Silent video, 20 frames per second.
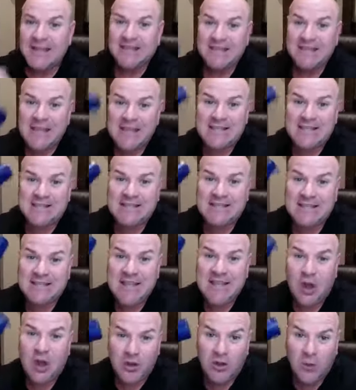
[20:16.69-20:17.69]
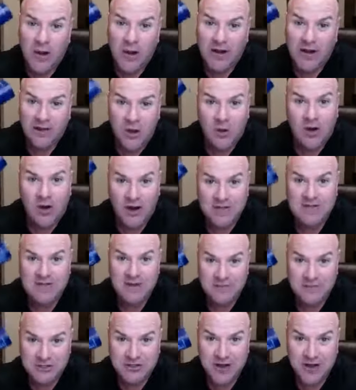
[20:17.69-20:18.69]
This is the only way to lower
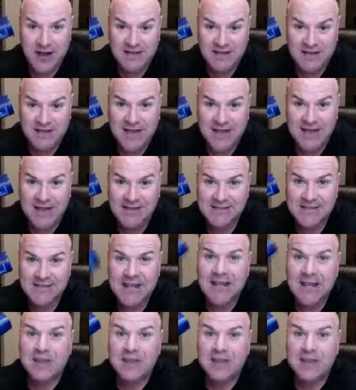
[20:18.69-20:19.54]
oxidative stress, guys.